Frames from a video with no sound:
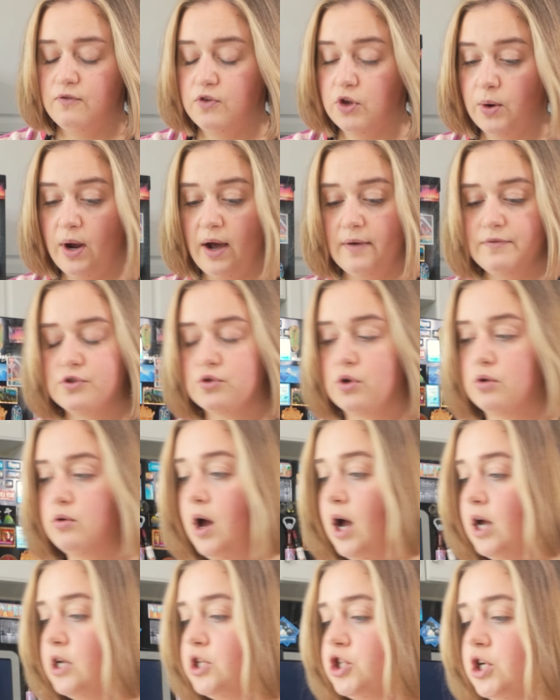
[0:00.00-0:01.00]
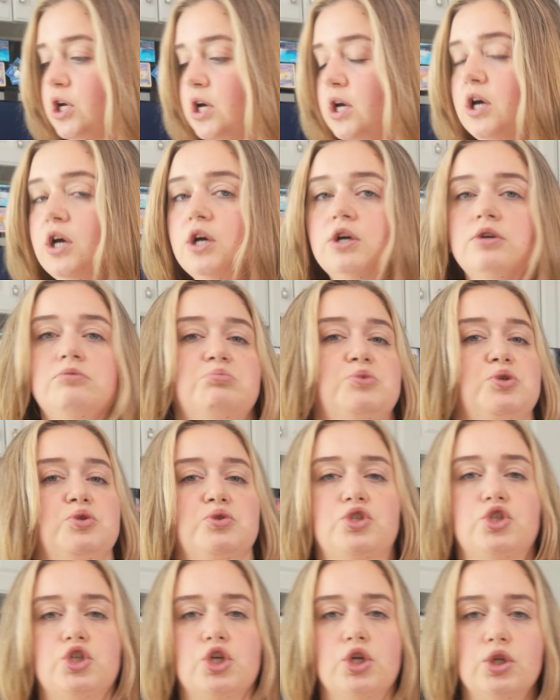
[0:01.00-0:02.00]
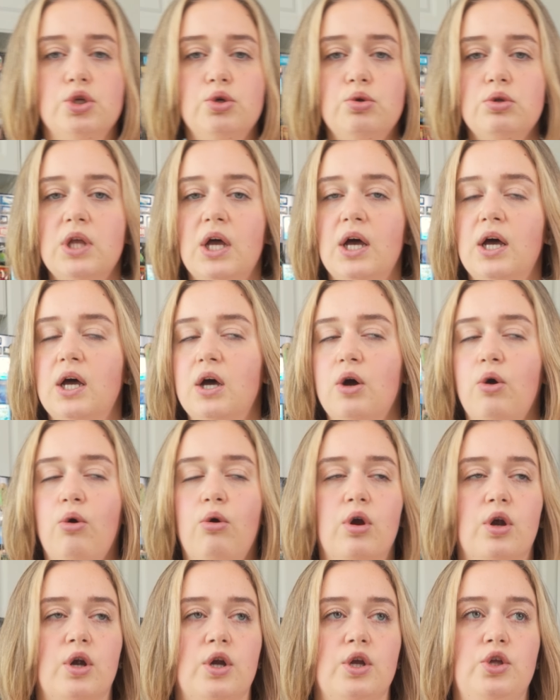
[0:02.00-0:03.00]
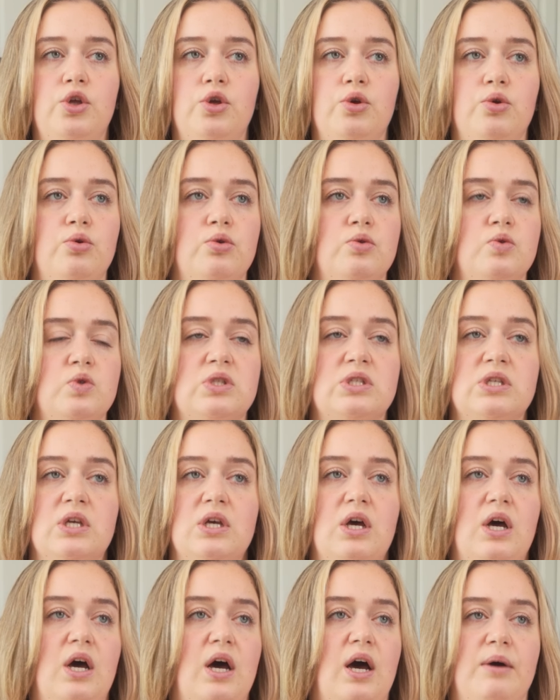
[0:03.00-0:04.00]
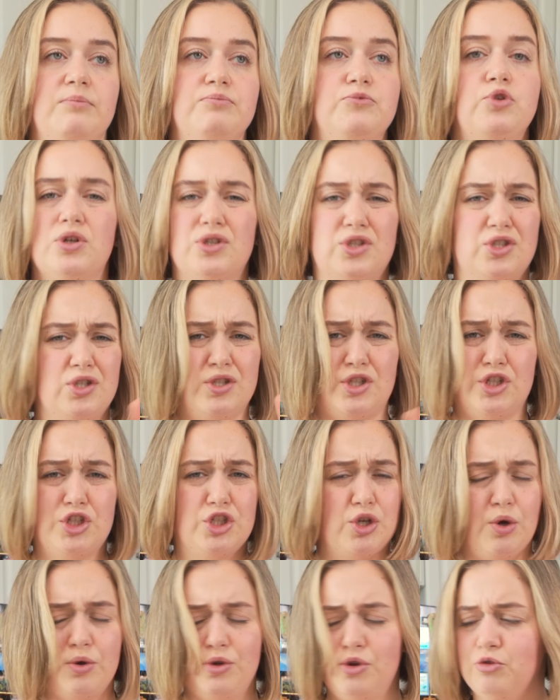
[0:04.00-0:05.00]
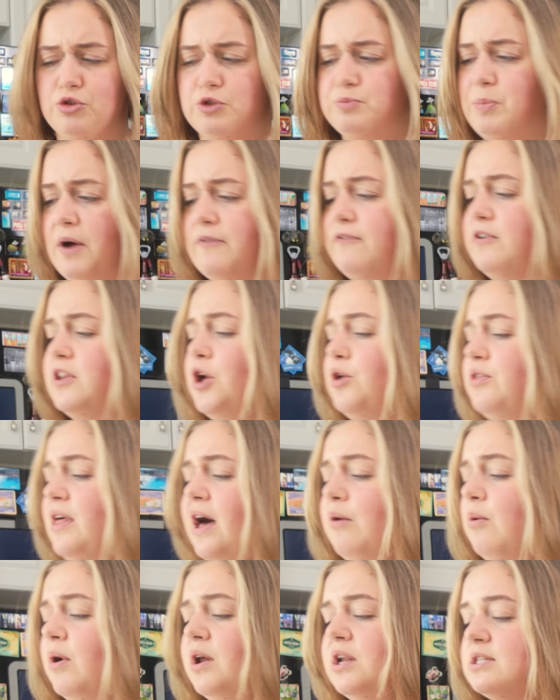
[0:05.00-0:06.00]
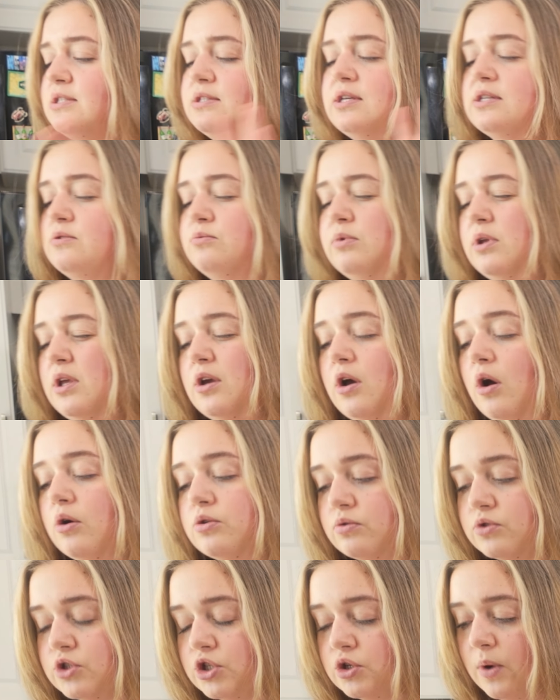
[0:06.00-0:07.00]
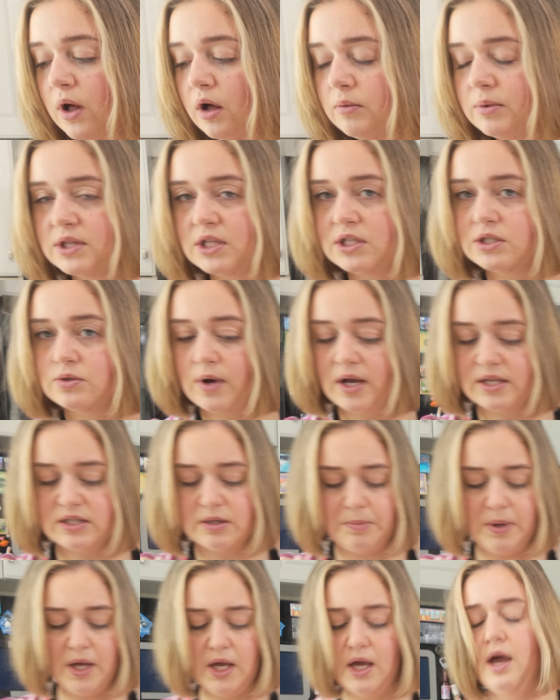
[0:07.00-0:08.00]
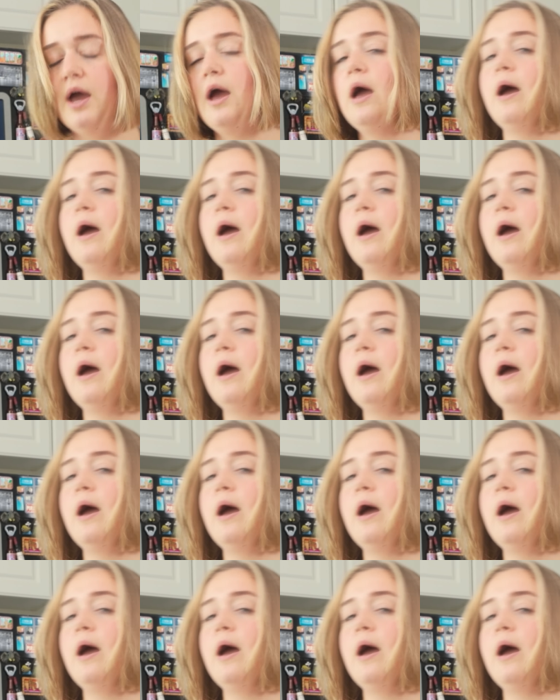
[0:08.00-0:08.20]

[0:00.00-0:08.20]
If you don't have Sriracha, use Cholula or use, just don't use Buffalo. That one doesn't really go too well with this recipe,